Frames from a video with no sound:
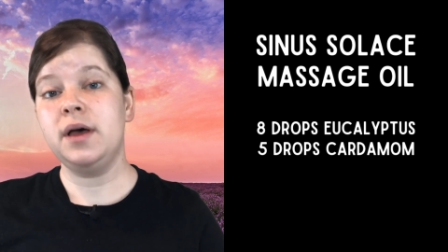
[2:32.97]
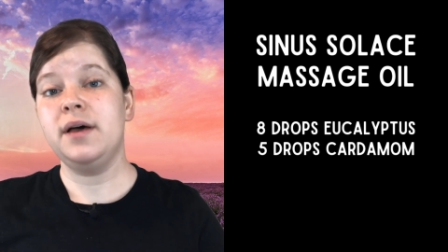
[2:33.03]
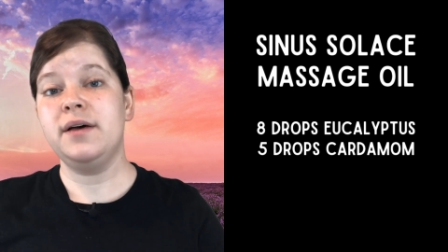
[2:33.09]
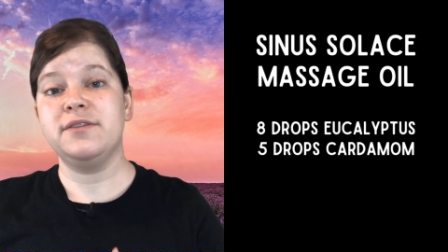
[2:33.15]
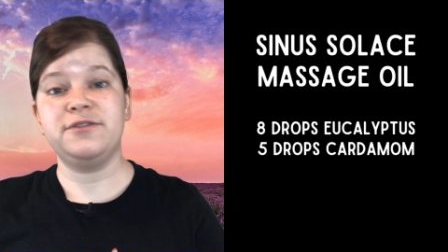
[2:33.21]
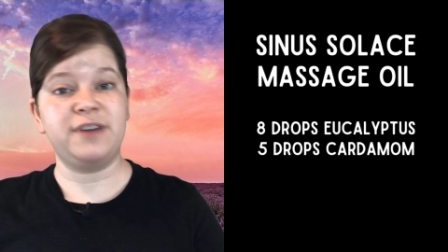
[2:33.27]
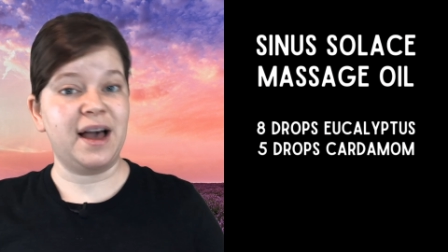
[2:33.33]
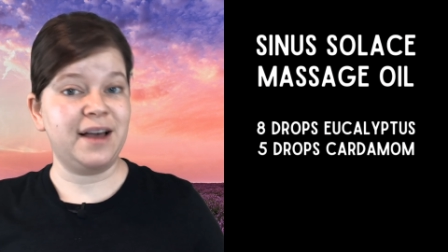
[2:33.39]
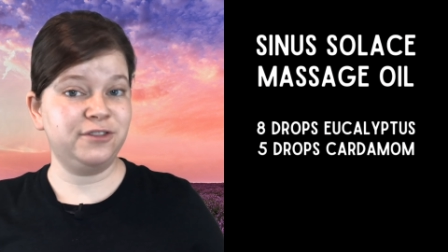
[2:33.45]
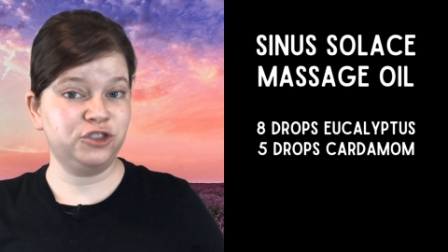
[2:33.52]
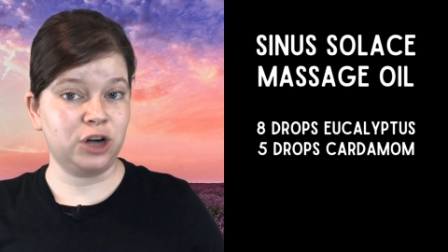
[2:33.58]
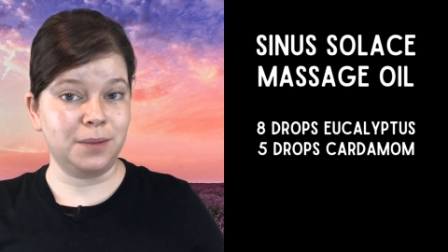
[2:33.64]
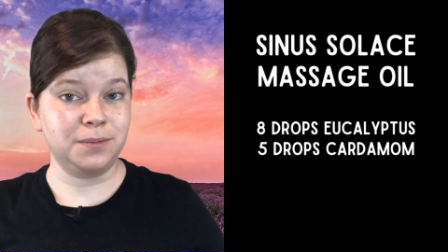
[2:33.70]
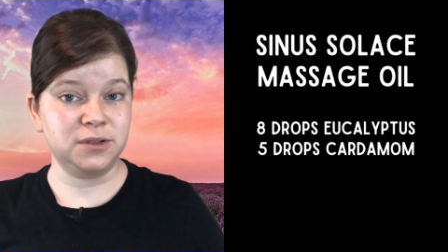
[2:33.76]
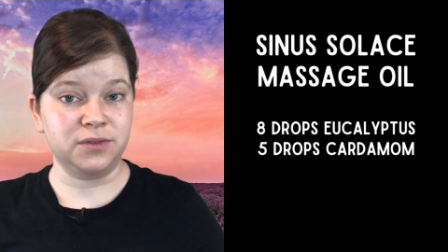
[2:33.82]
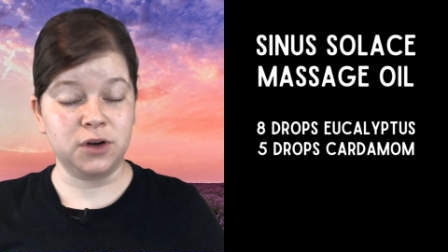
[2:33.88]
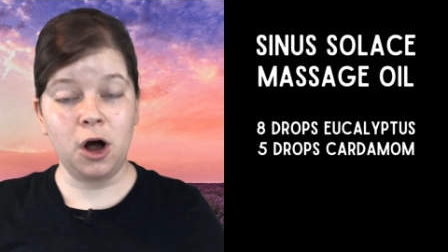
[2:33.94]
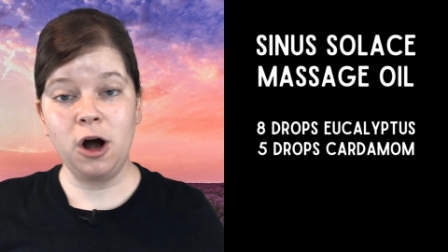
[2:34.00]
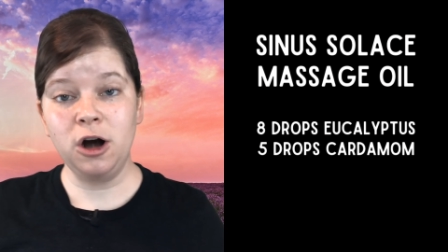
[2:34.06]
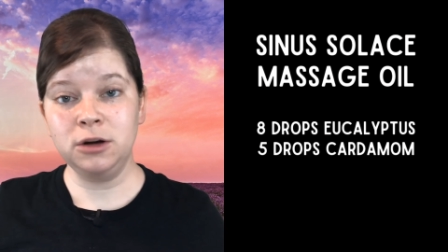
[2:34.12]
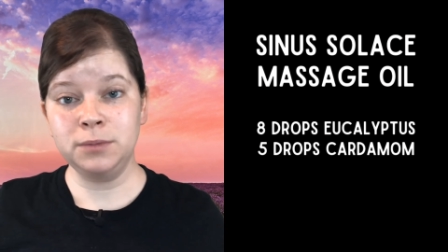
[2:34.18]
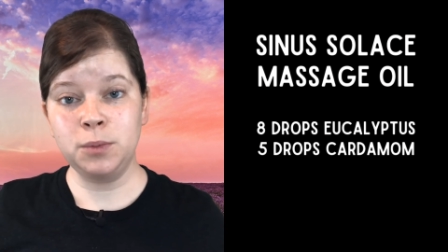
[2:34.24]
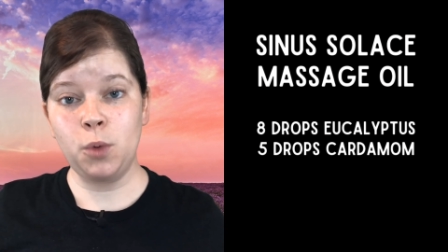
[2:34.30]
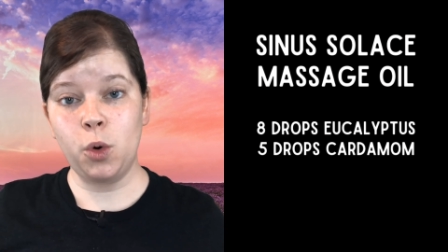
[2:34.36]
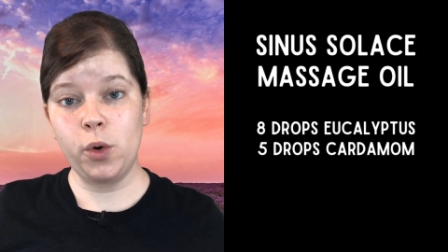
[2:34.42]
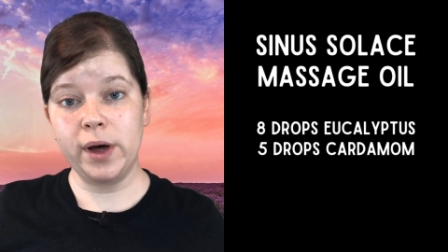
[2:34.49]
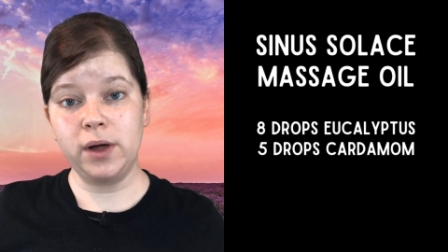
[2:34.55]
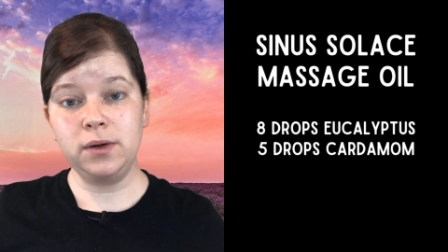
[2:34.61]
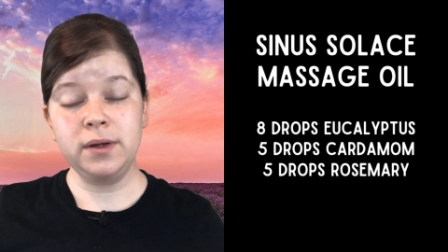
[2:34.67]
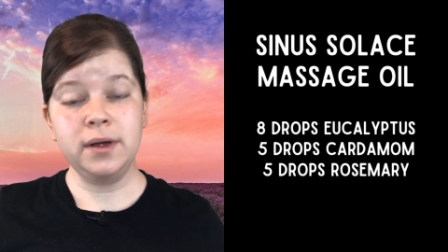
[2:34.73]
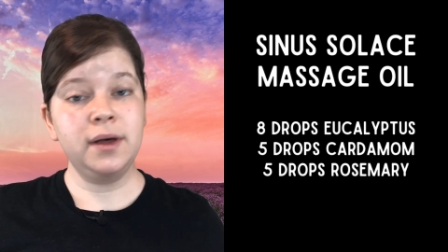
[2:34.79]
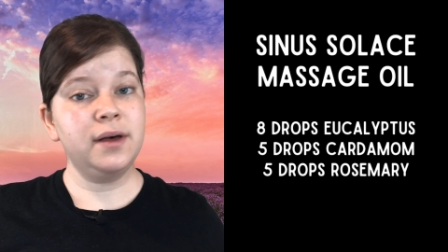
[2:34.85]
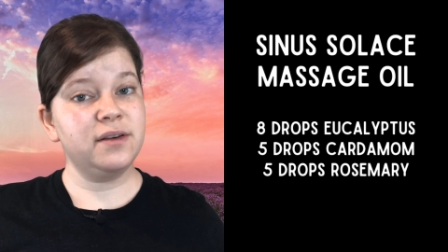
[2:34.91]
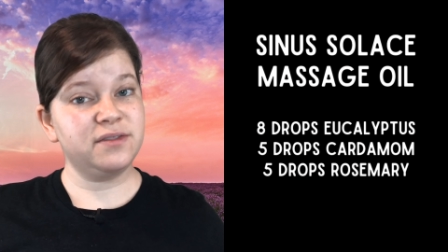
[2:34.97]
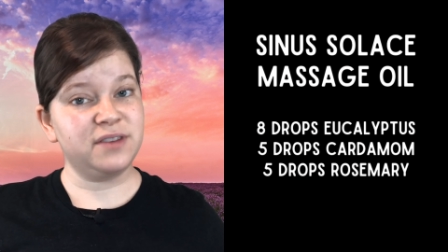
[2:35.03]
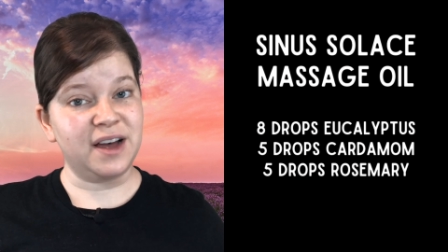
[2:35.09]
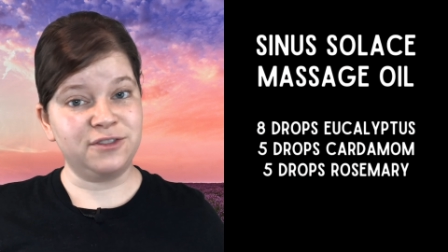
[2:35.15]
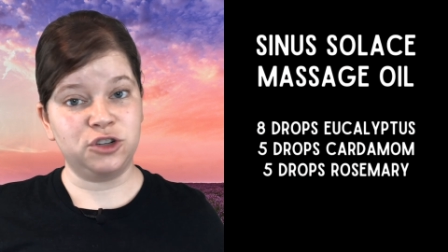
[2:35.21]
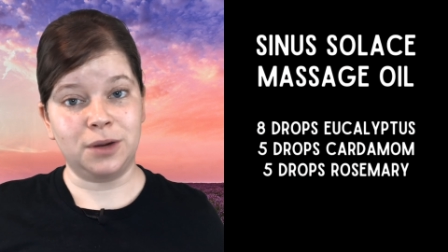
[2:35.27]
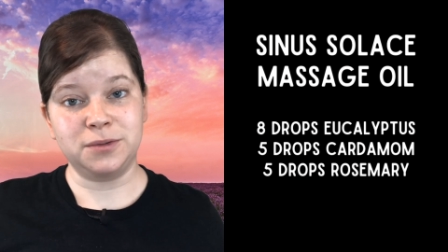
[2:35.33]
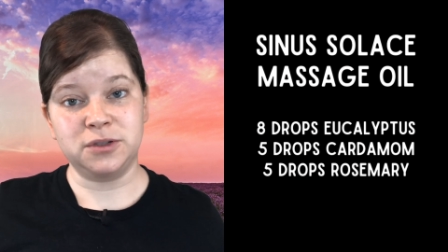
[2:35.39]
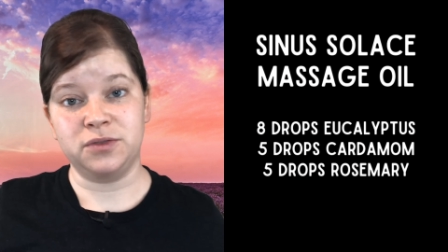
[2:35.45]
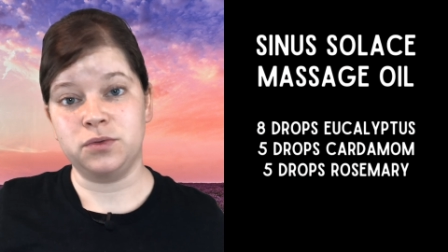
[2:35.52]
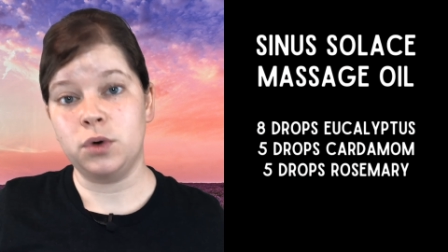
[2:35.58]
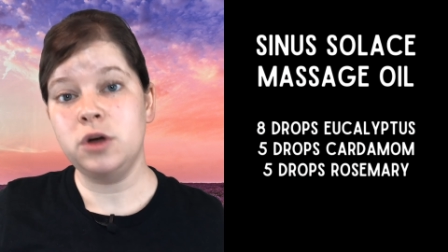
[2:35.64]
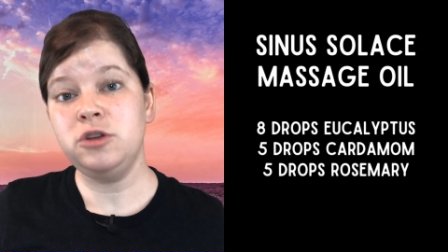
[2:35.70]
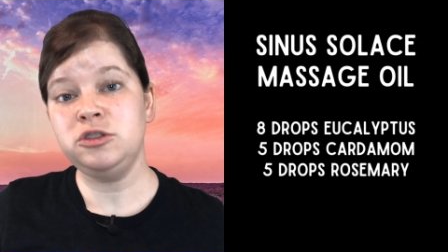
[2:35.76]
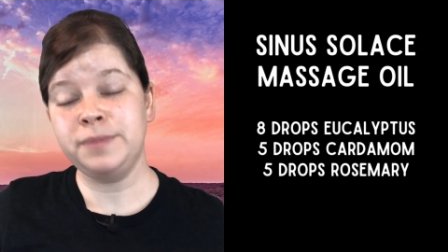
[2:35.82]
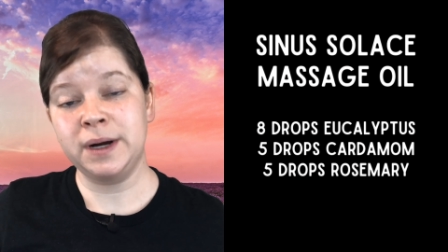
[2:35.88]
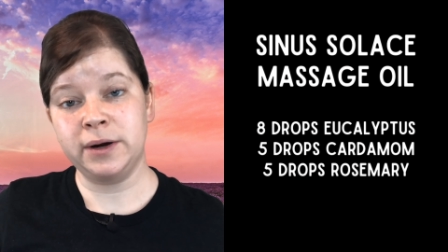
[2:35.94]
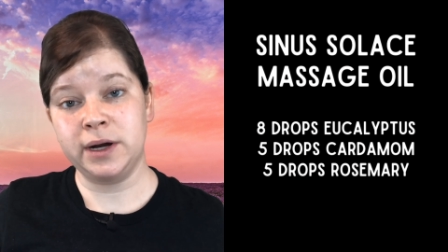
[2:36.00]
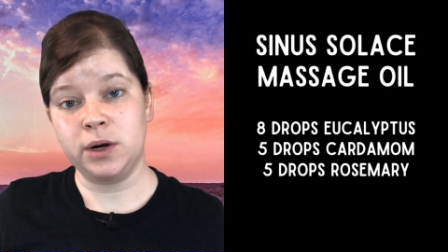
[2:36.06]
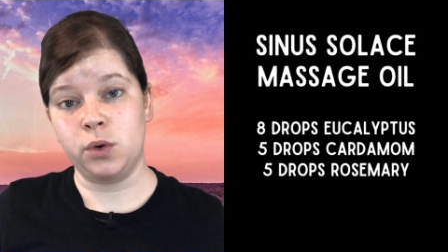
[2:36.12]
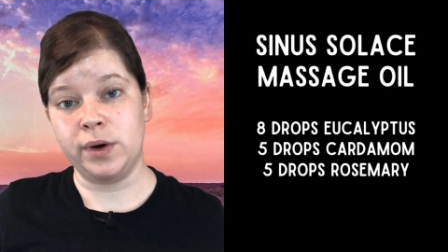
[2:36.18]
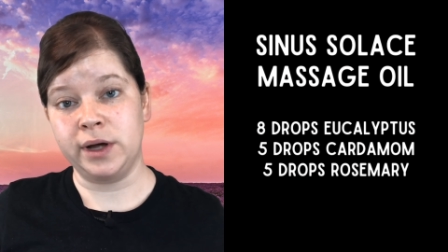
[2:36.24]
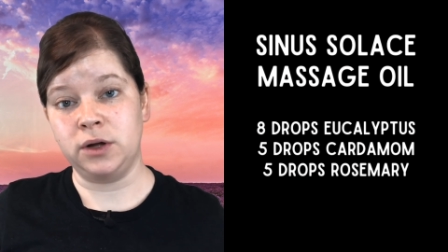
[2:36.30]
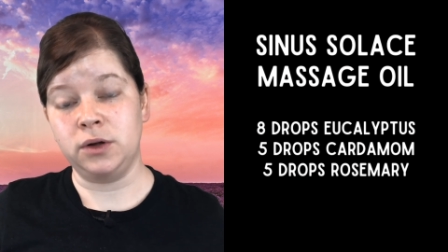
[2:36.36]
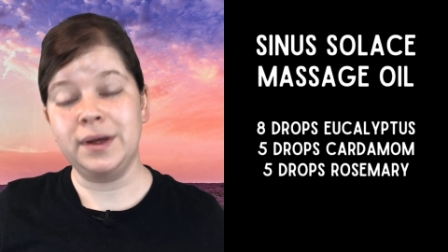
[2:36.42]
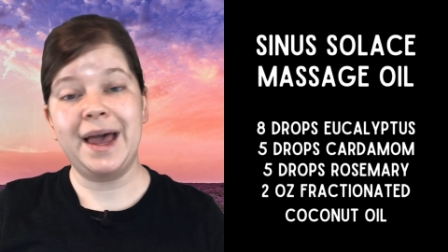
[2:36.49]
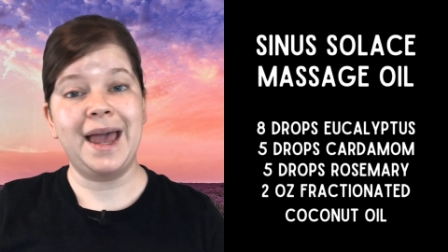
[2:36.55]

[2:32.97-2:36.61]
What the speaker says: 5 drops of cardamom oil, 5 drops of rosemary oil,